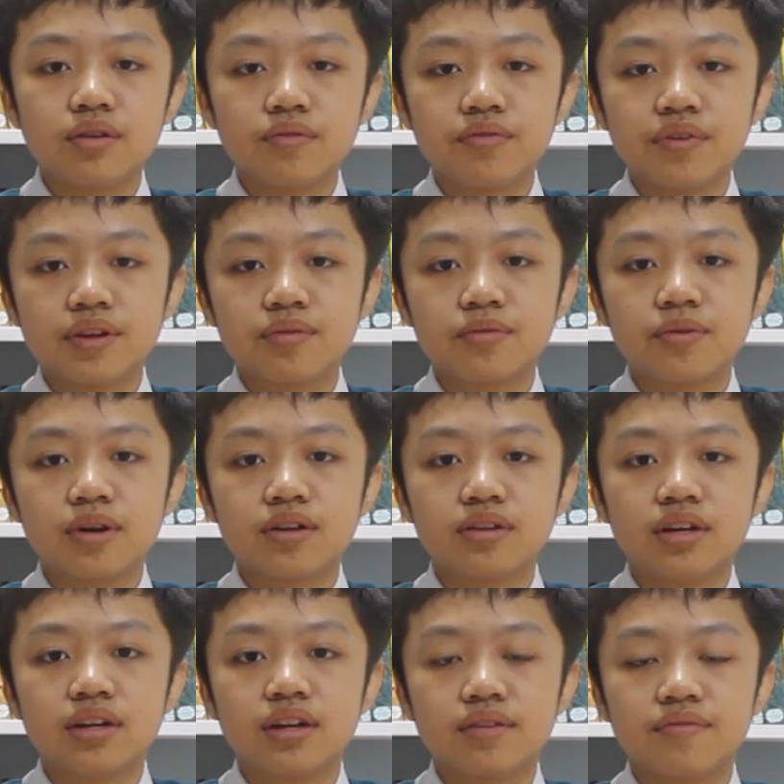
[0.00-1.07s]
they don't fit
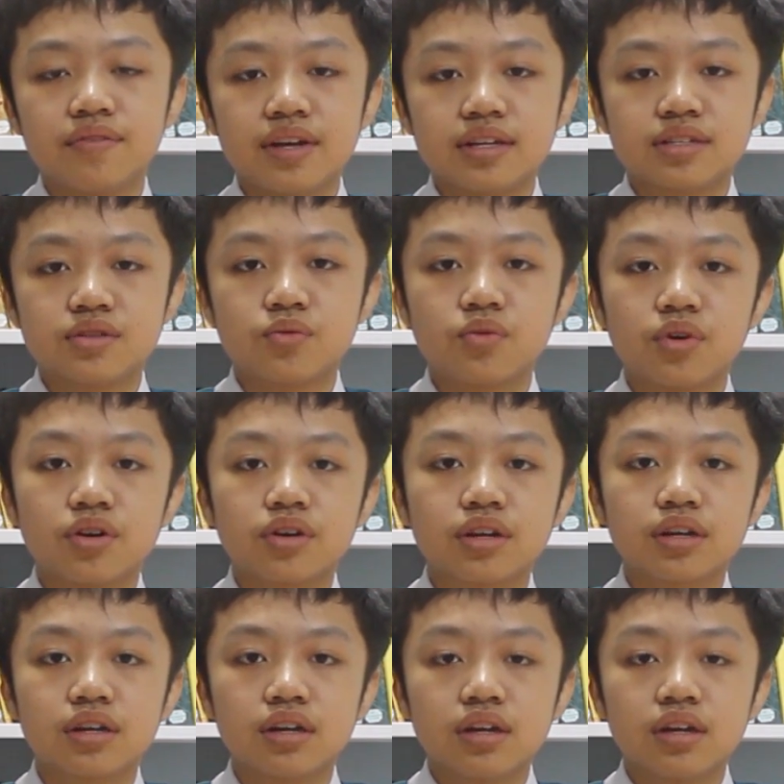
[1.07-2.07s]
well in advanced work.